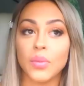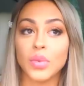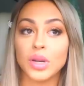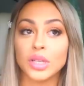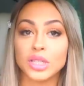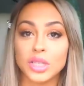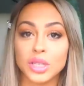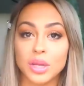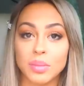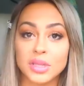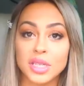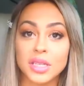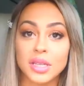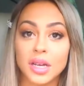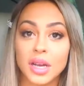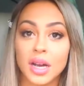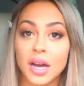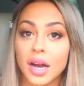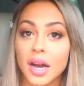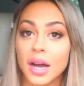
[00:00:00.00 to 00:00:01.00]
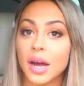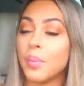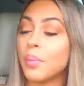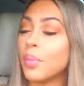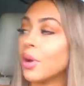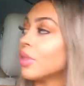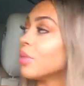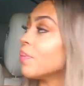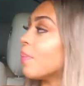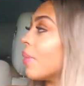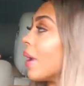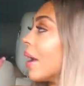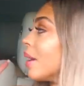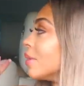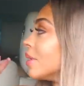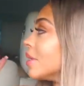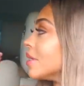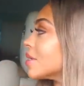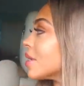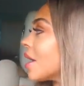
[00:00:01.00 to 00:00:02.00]
We just hopped in the car. Both
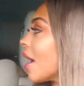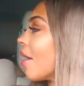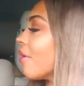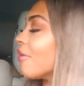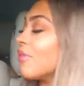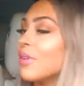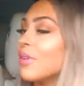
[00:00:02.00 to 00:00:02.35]
babies have